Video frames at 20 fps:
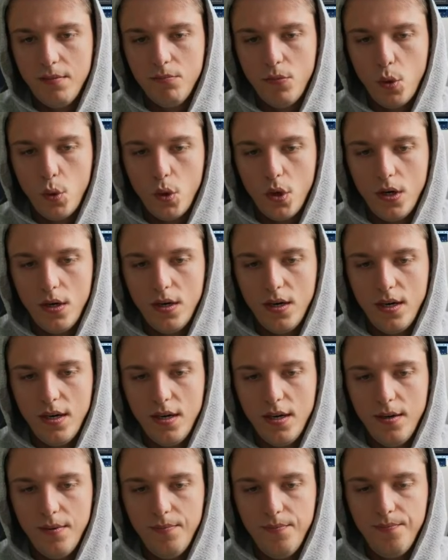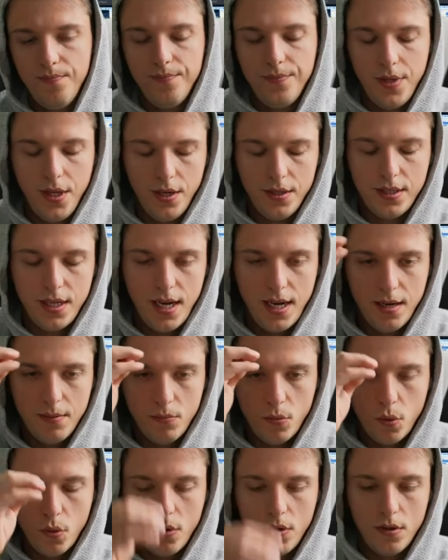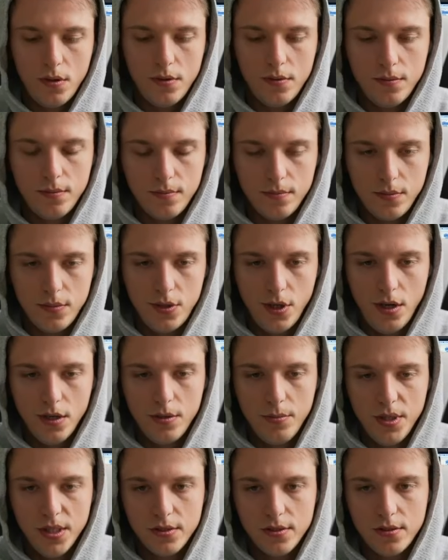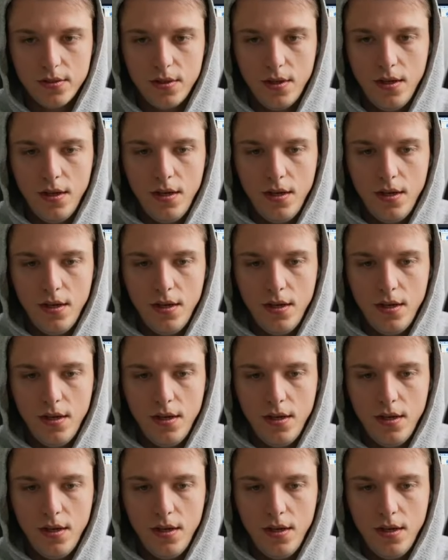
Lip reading: more, you get to add more documents.